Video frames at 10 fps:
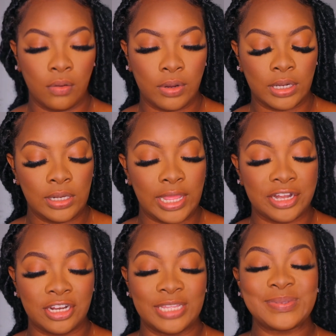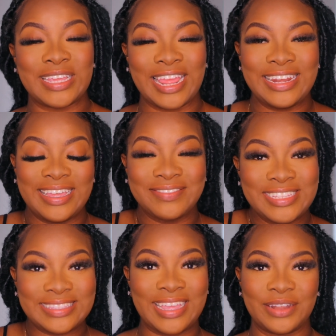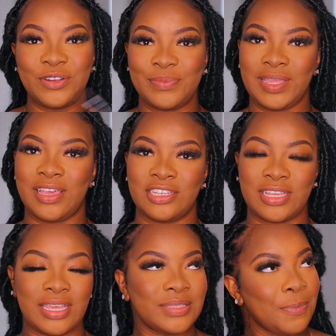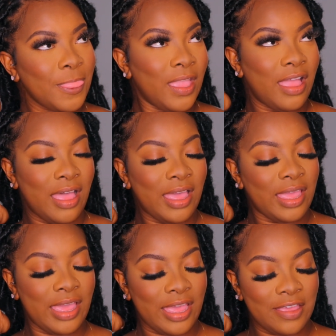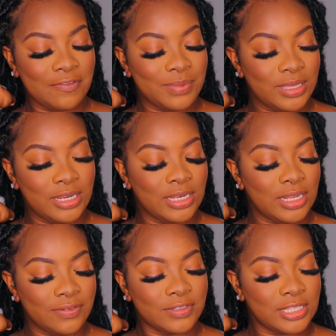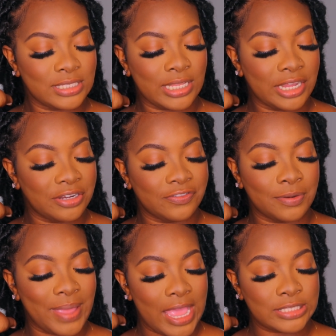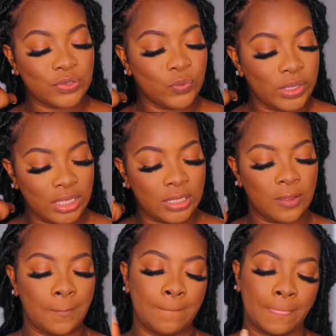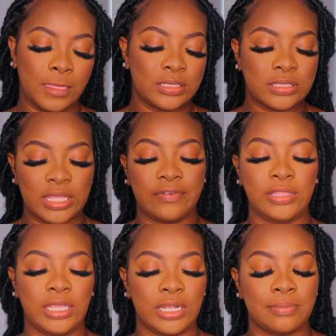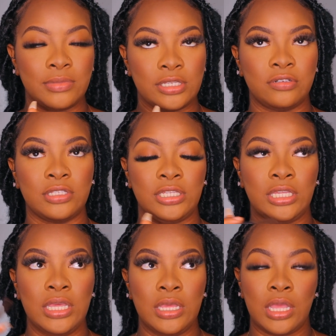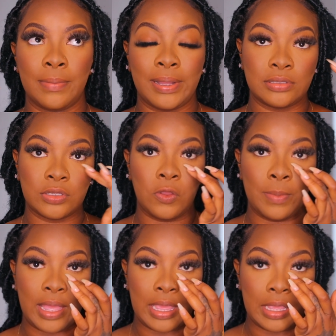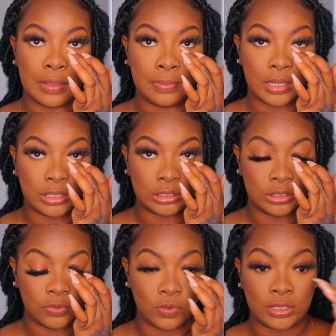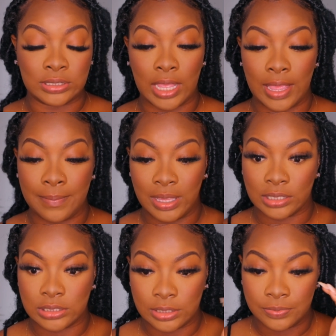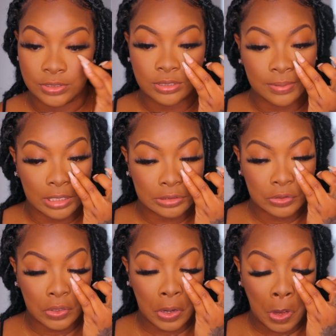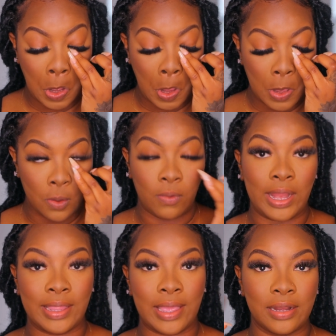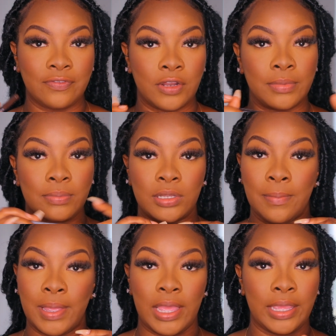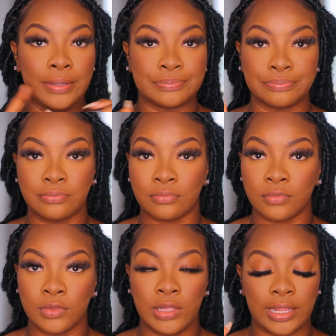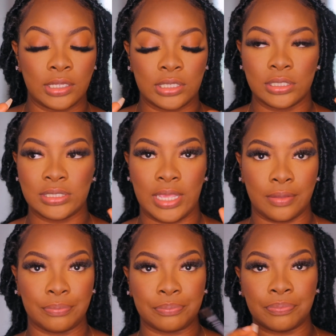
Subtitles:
We're gonna line our lips, and I love this liner. Oh my gosh, guys, I have been in love with this liner for the past week. This is everything, and I'm literally about to go buy a bunch. Once I make it to the beauty supply store where I got it from, I'm gonna buy like a good 10.